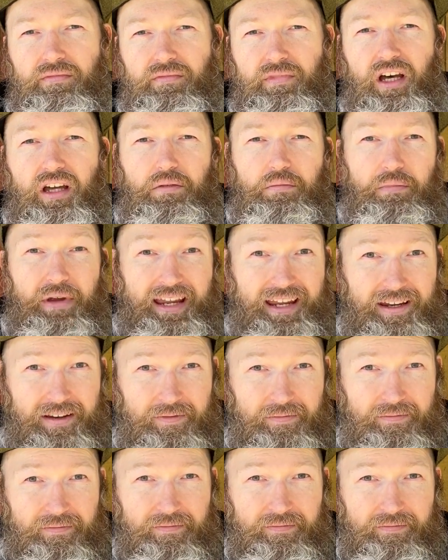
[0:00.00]
and me,
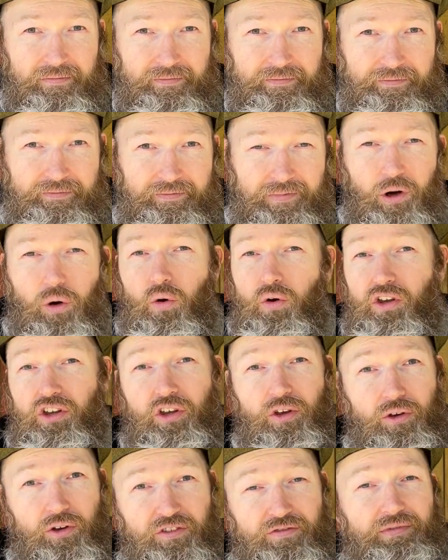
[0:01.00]
or
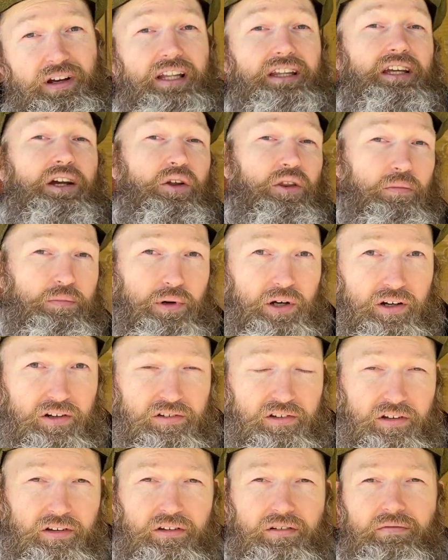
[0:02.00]
you and the other
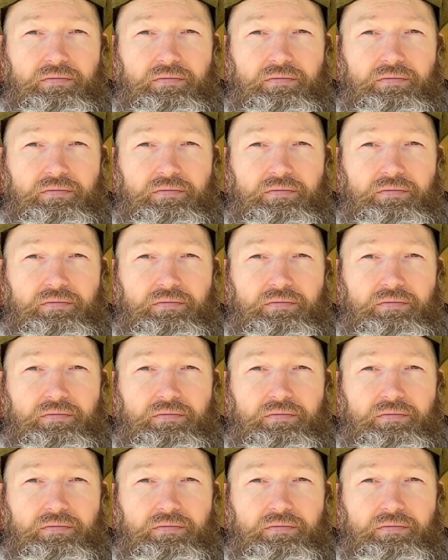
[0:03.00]
person.